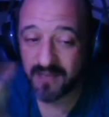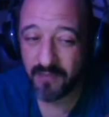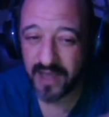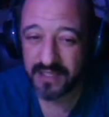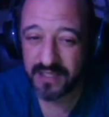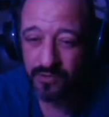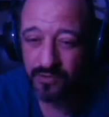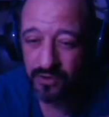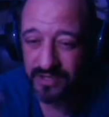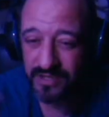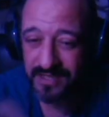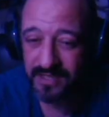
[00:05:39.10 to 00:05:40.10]
places where it
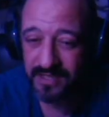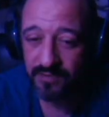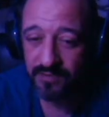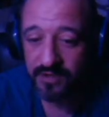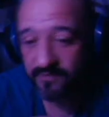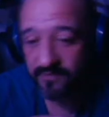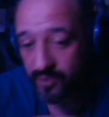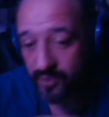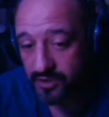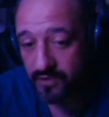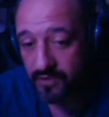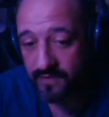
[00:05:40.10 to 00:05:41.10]
sticks because I've pushed
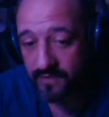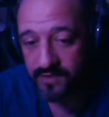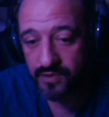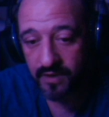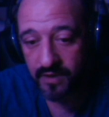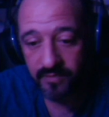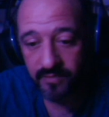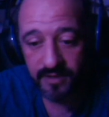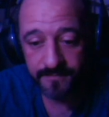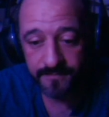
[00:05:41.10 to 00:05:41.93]
the graphics quite a bit.